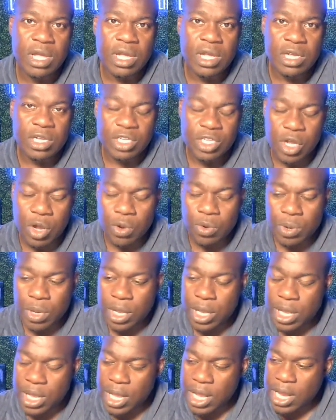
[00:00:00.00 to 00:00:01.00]
So,
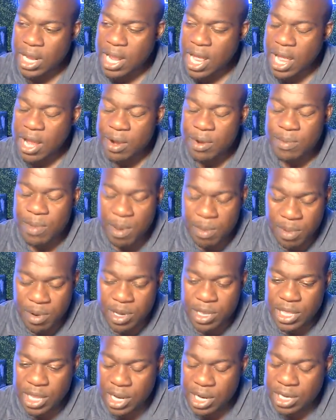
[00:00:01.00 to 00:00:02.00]
and I
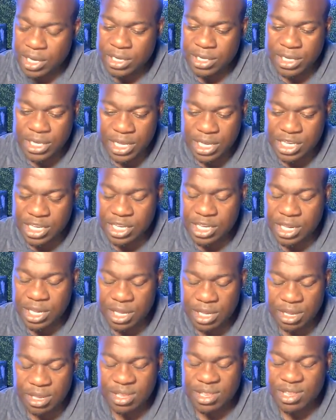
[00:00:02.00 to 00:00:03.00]
remember on this,
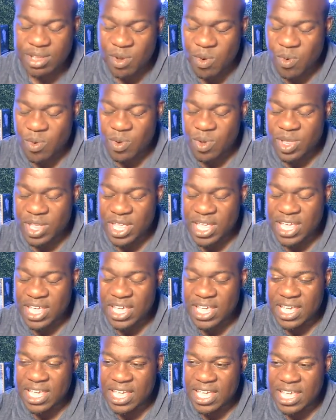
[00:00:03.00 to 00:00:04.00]

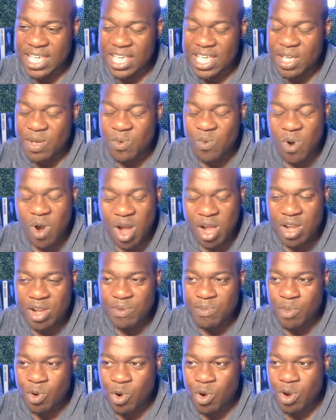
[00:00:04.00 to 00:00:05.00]
he
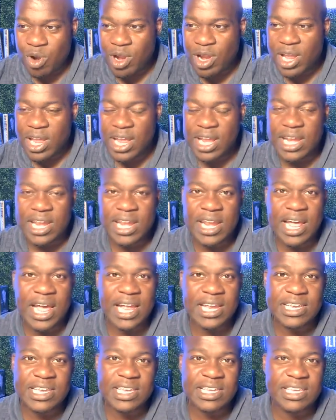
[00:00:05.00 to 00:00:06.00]
wanted more, and then
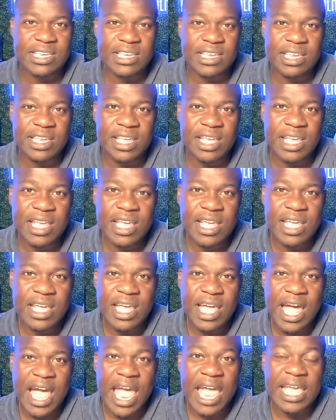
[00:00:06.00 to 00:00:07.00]

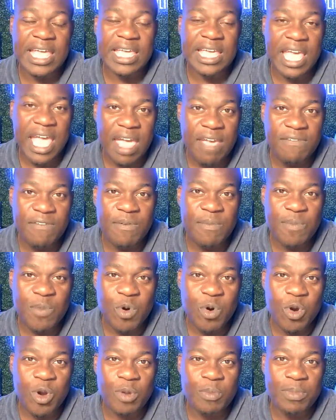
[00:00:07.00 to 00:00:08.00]
I gave him
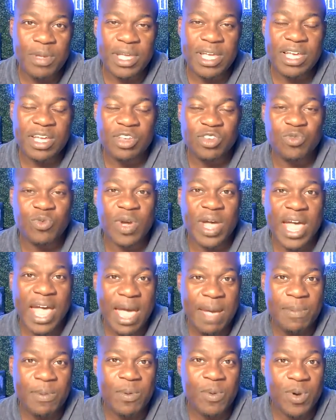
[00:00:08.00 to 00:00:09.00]
more because what
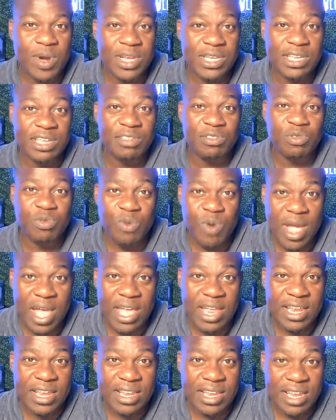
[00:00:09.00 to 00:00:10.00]
happened was he
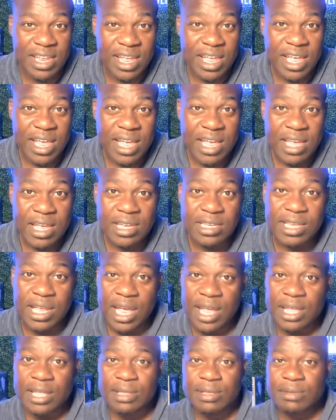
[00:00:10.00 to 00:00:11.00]
threatened. He's
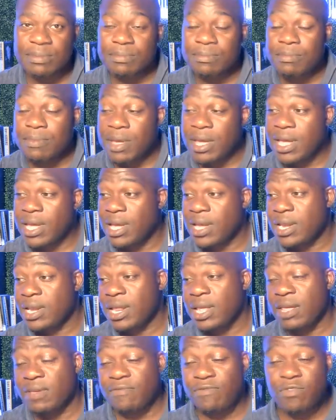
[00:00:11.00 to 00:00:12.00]
like, man,
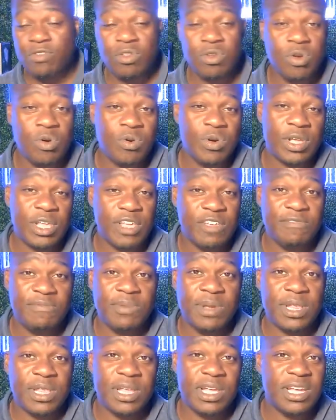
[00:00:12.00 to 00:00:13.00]
if you don't give
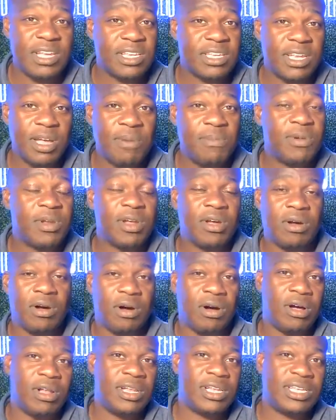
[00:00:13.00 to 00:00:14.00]
me this, I'm gonna
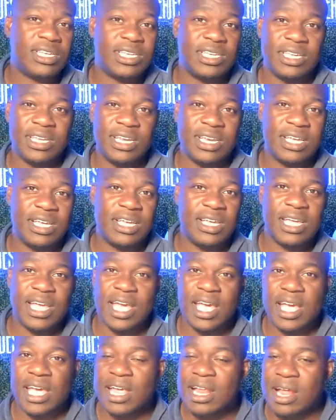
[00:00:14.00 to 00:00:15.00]
call the city
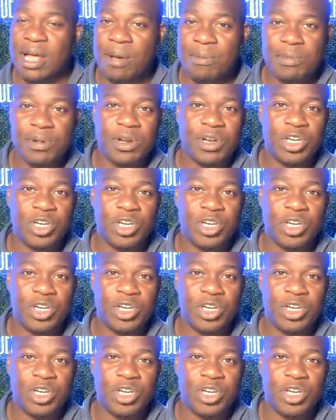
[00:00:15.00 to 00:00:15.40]
and I'm gonna